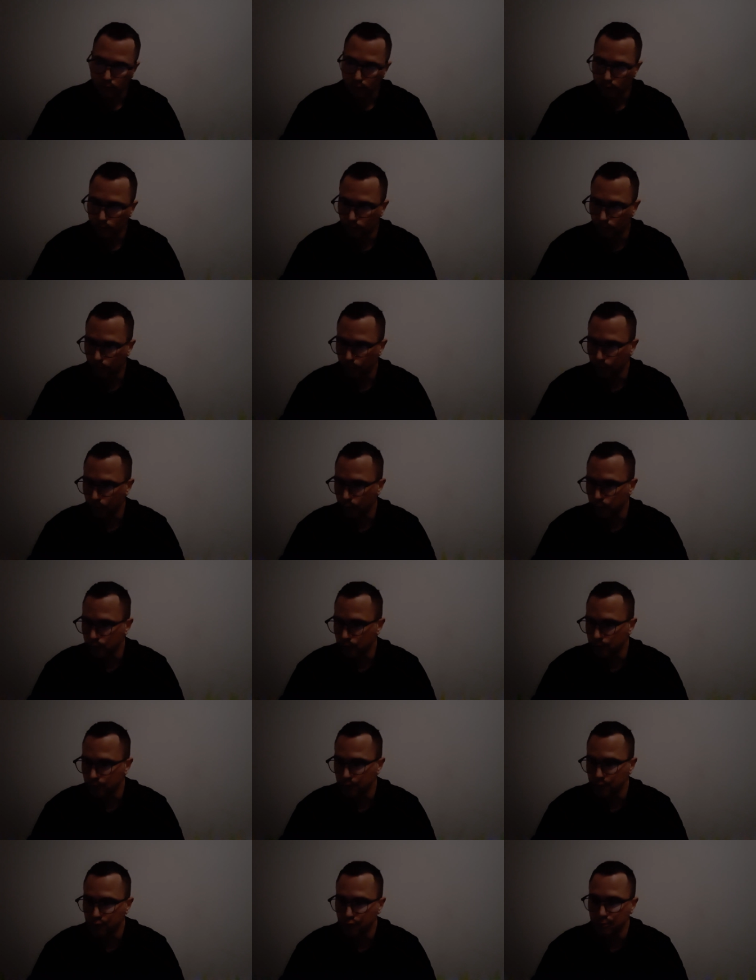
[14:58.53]
Going through
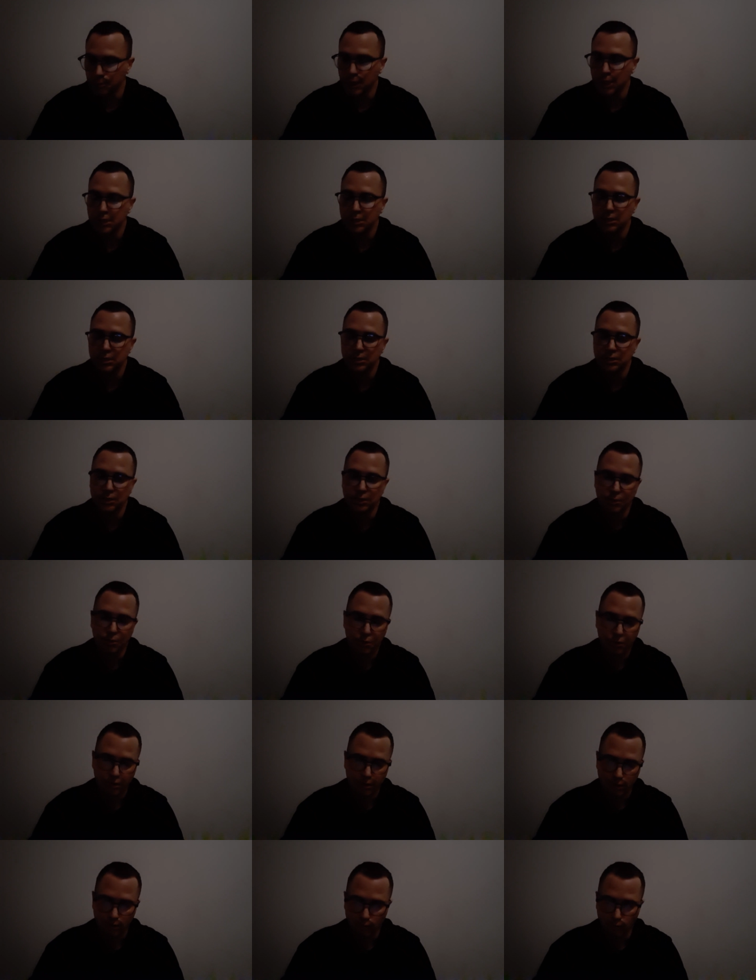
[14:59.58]
some information, so
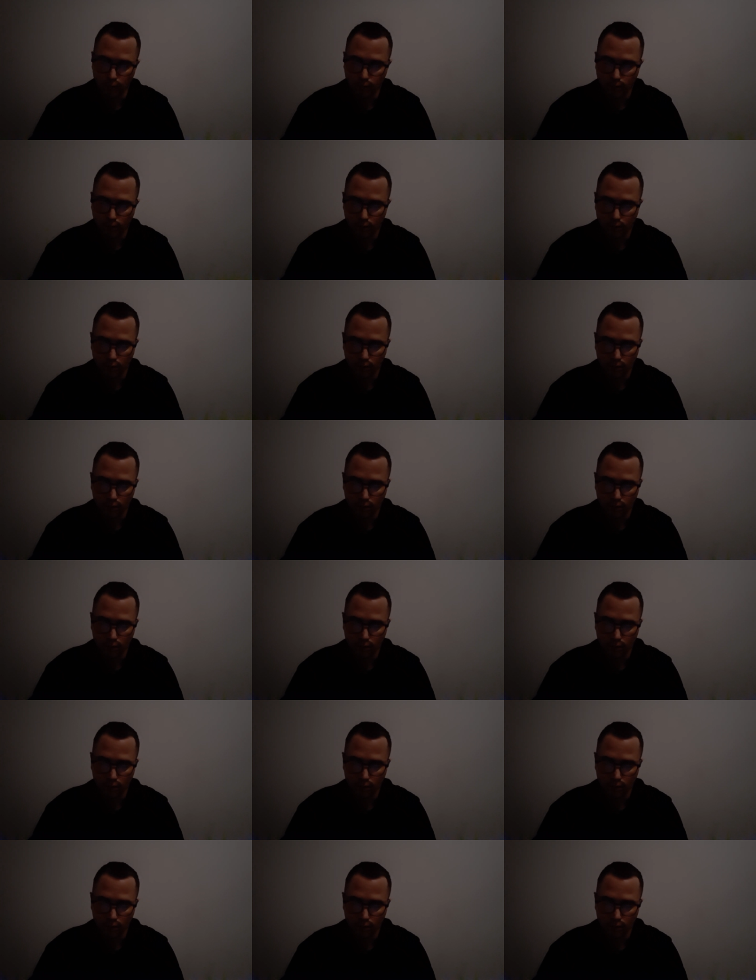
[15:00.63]
stick with it.